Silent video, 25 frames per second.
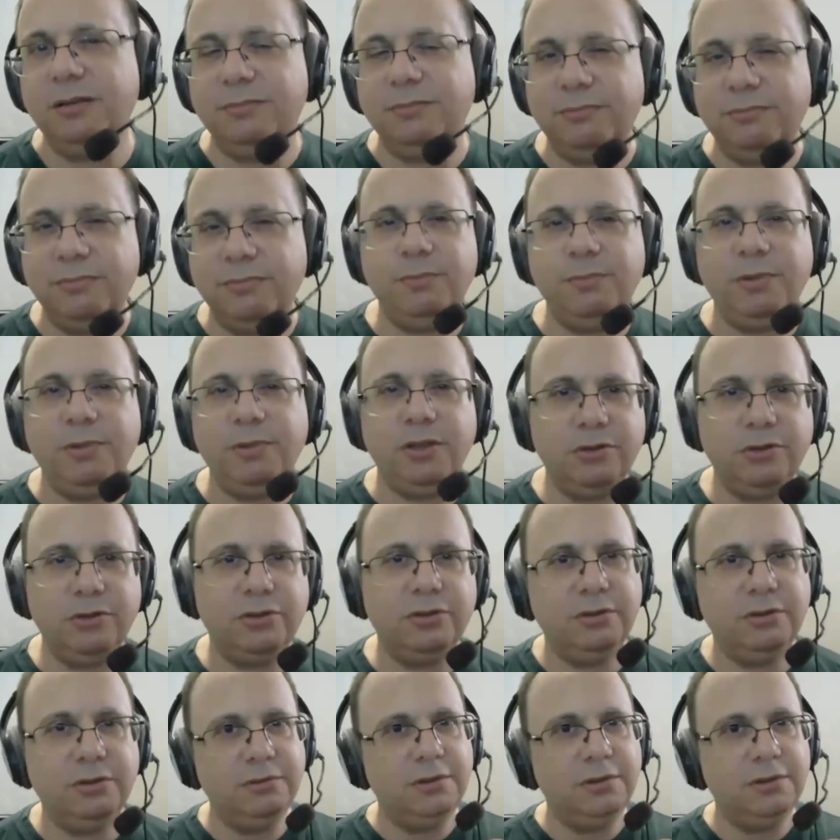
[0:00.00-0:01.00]
maybe you
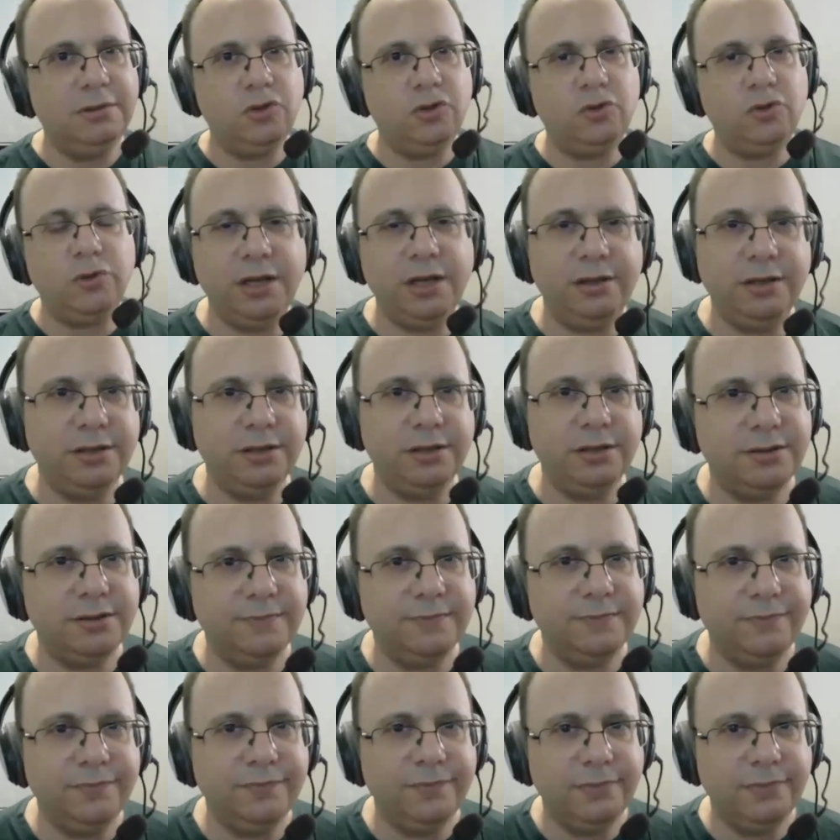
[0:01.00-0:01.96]
should try this.